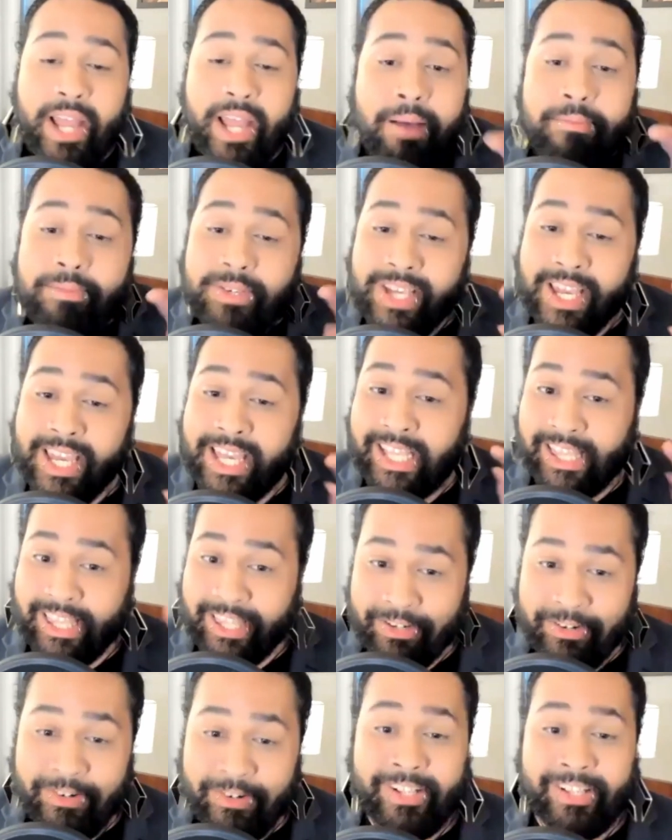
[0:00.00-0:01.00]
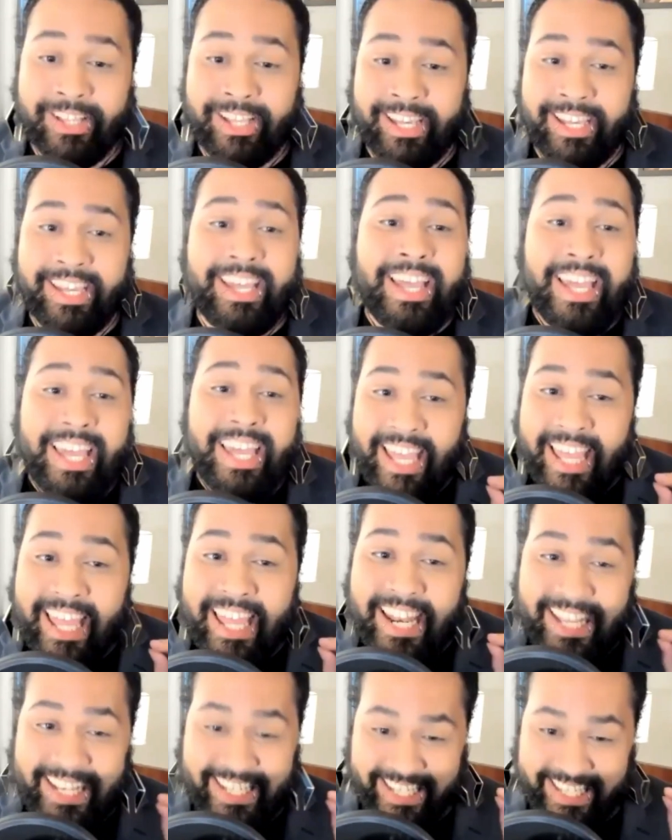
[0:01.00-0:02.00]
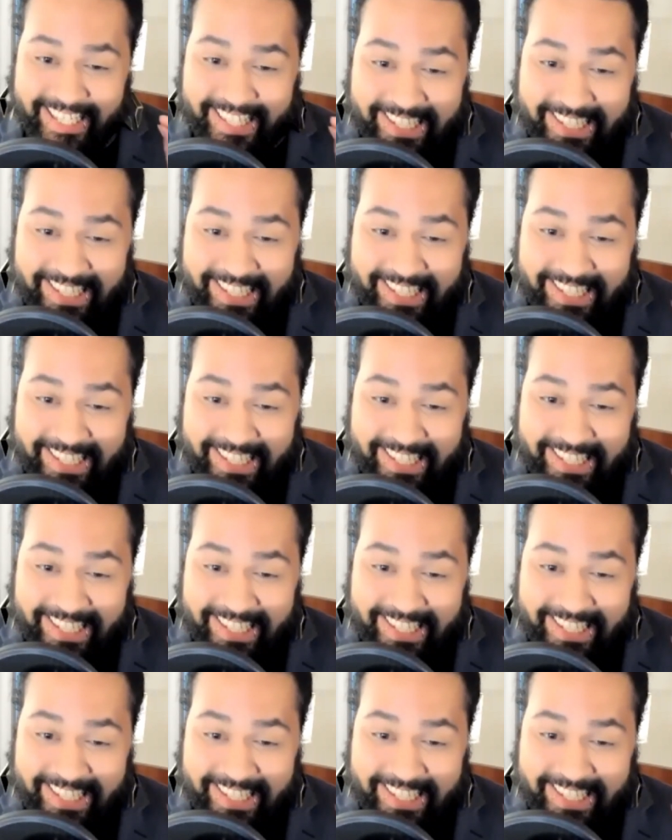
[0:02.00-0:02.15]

I'm saying literally, it is